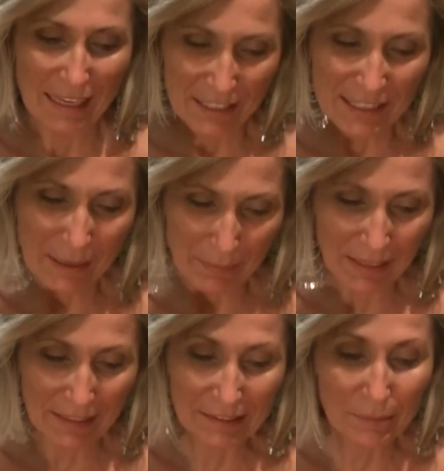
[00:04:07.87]
Something
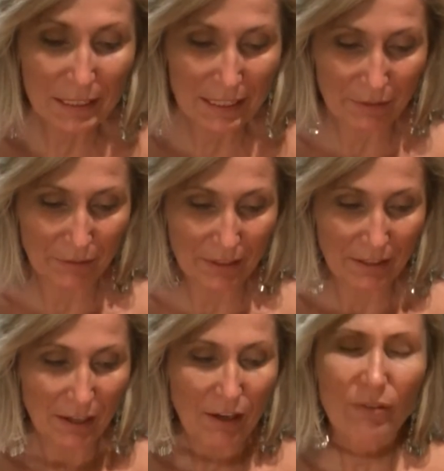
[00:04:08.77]
a little bit different,
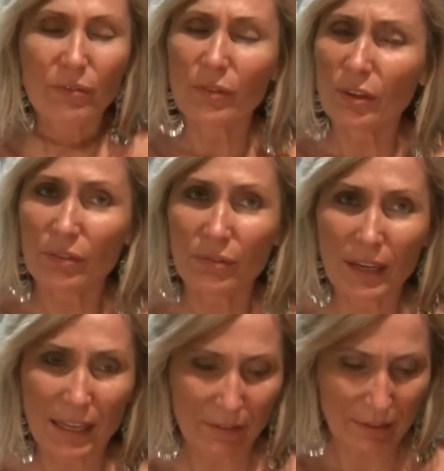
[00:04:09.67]
full of
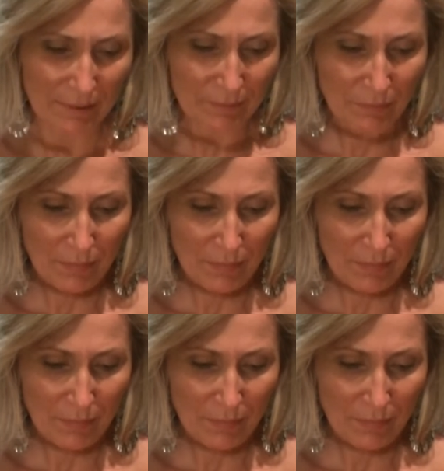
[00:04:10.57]
flavour,